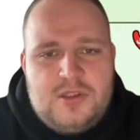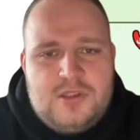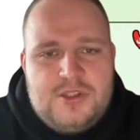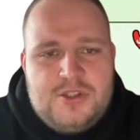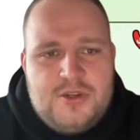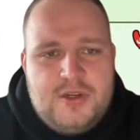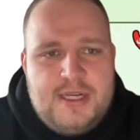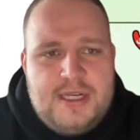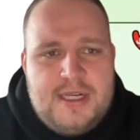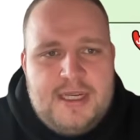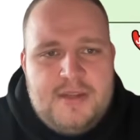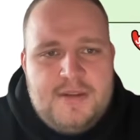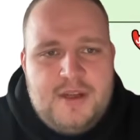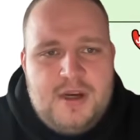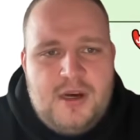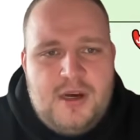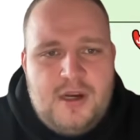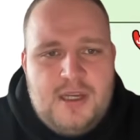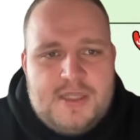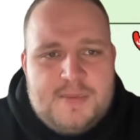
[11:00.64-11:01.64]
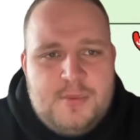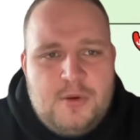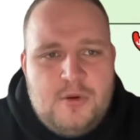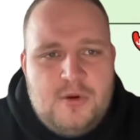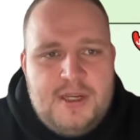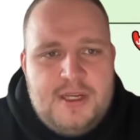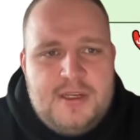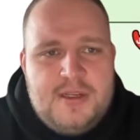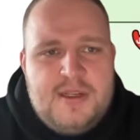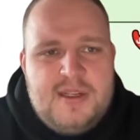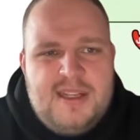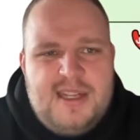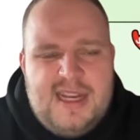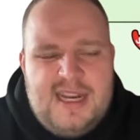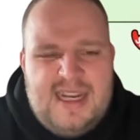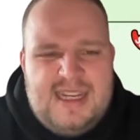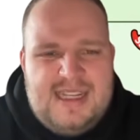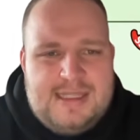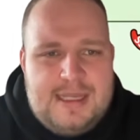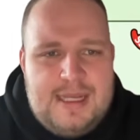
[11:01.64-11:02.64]
to try and hit the highest point.
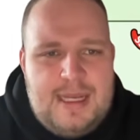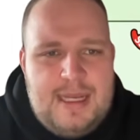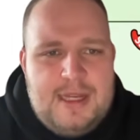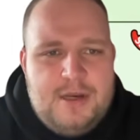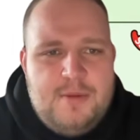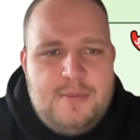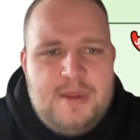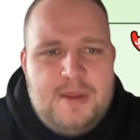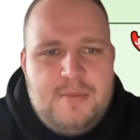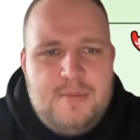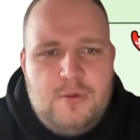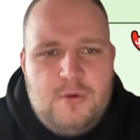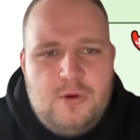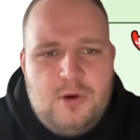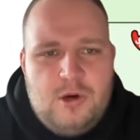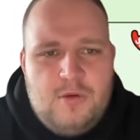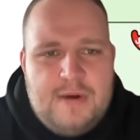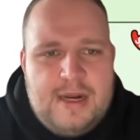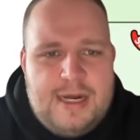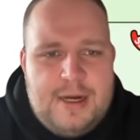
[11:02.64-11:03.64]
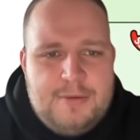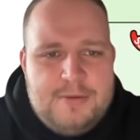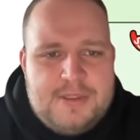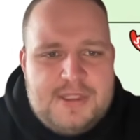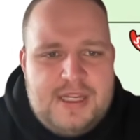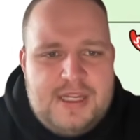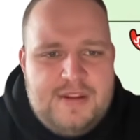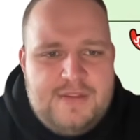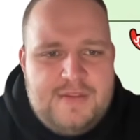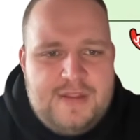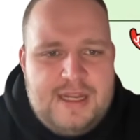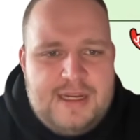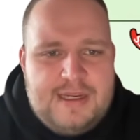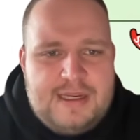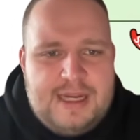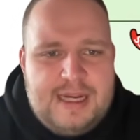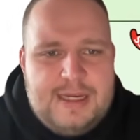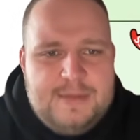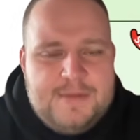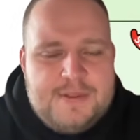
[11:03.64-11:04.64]
And it's a little bit more around if they
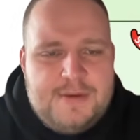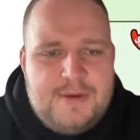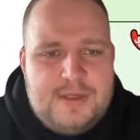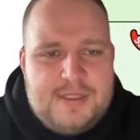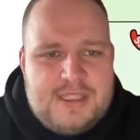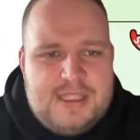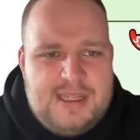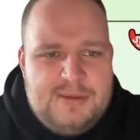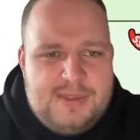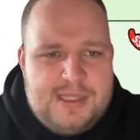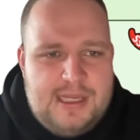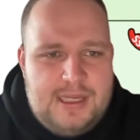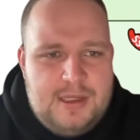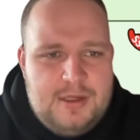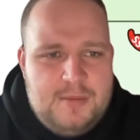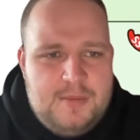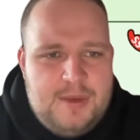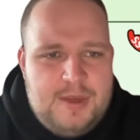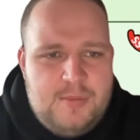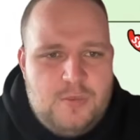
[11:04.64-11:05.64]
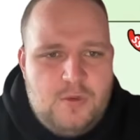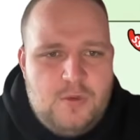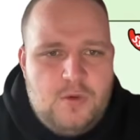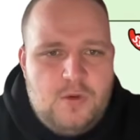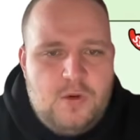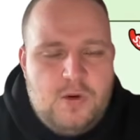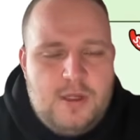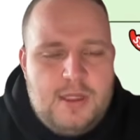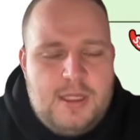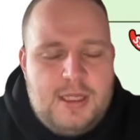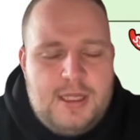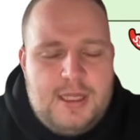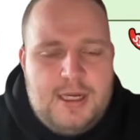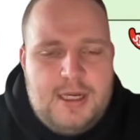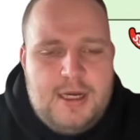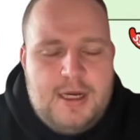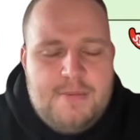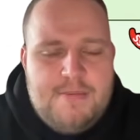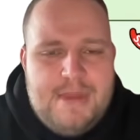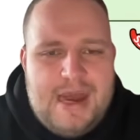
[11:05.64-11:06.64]
came to us and it was a little bit more
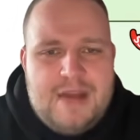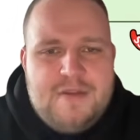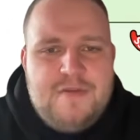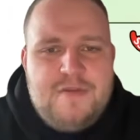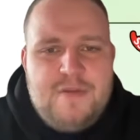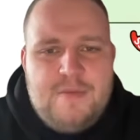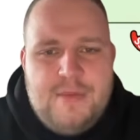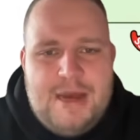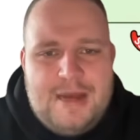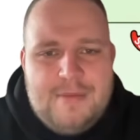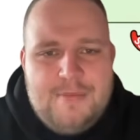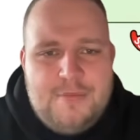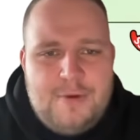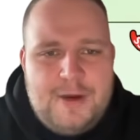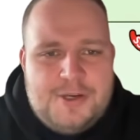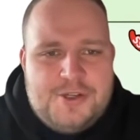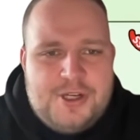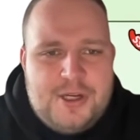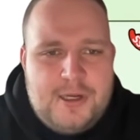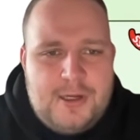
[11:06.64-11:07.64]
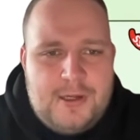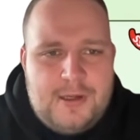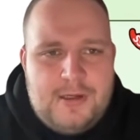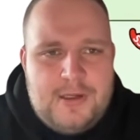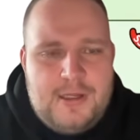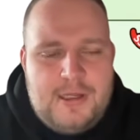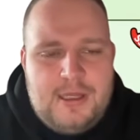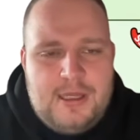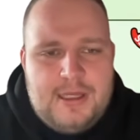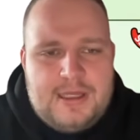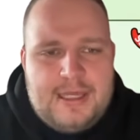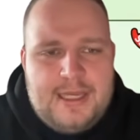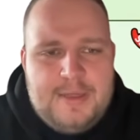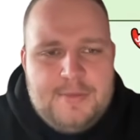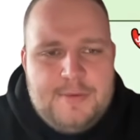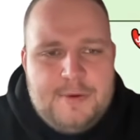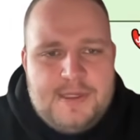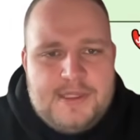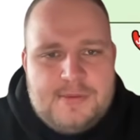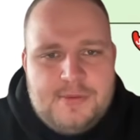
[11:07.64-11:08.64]
man for man pressure. A key
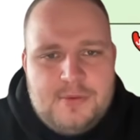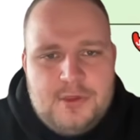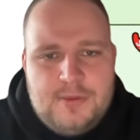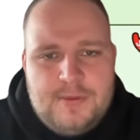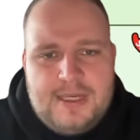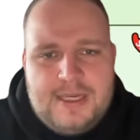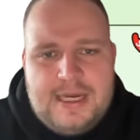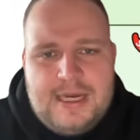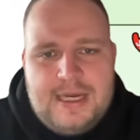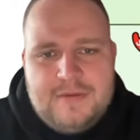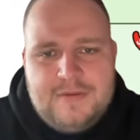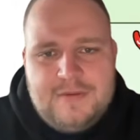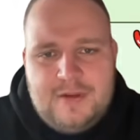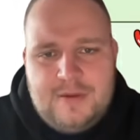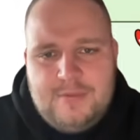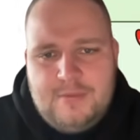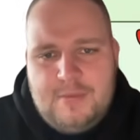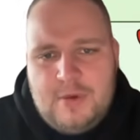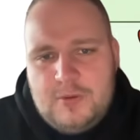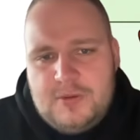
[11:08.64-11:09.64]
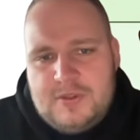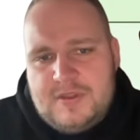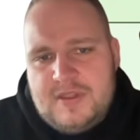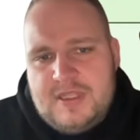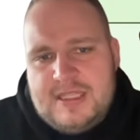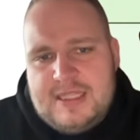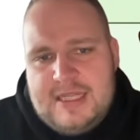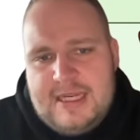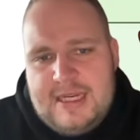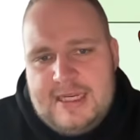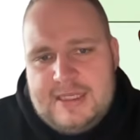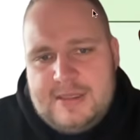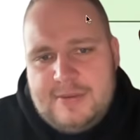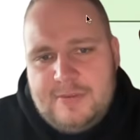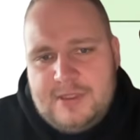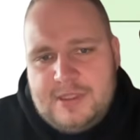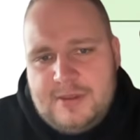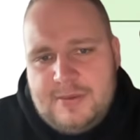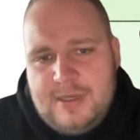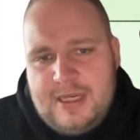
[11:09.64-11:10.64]
principle that we'd had for the most of the season
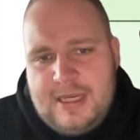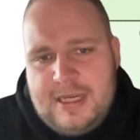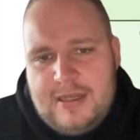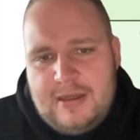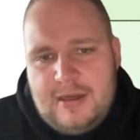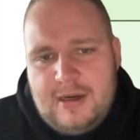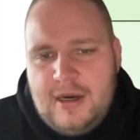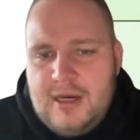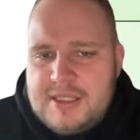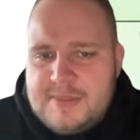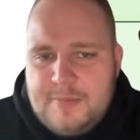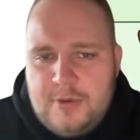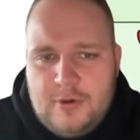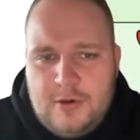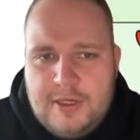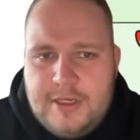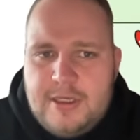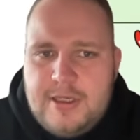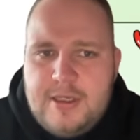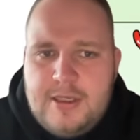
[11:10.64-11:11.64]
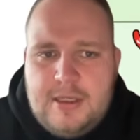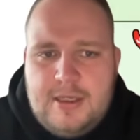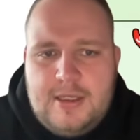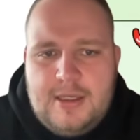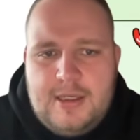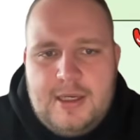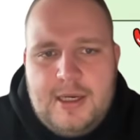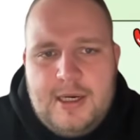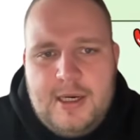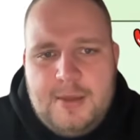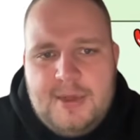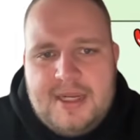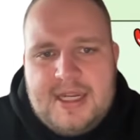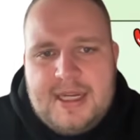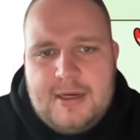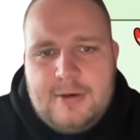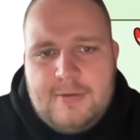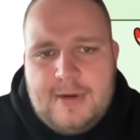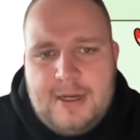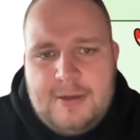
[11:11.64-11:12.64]
was that we hit the highest point, we
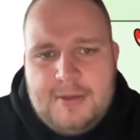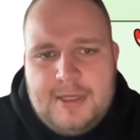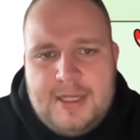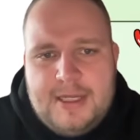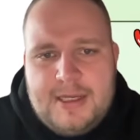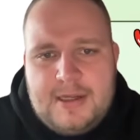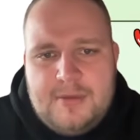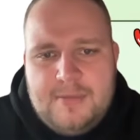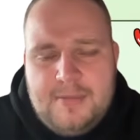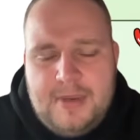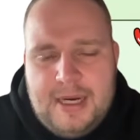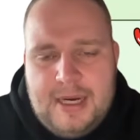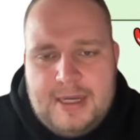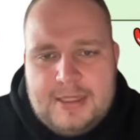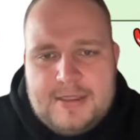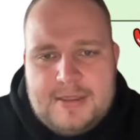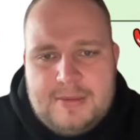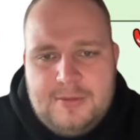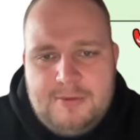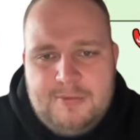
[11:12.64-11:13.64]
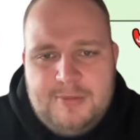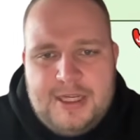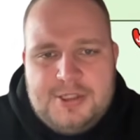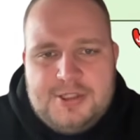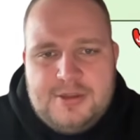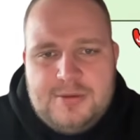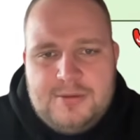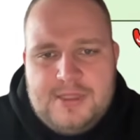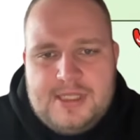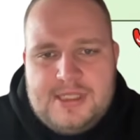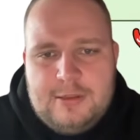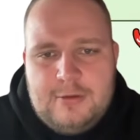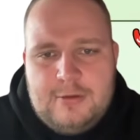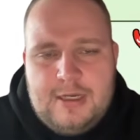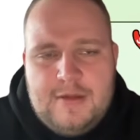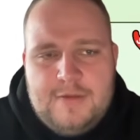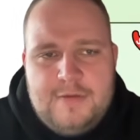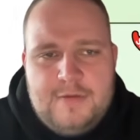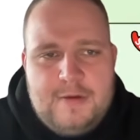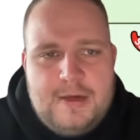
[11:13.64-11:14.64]
get around it, compact, and we make sure we still
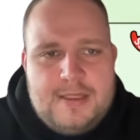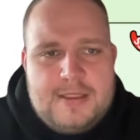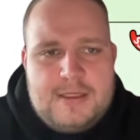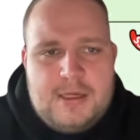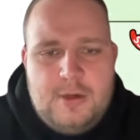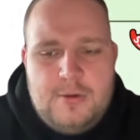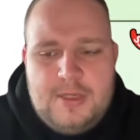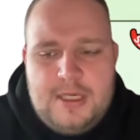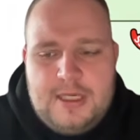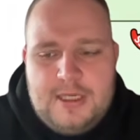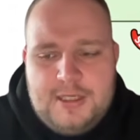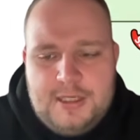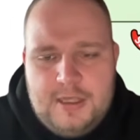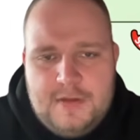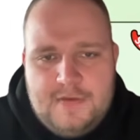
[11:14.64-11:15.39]
have threats going in the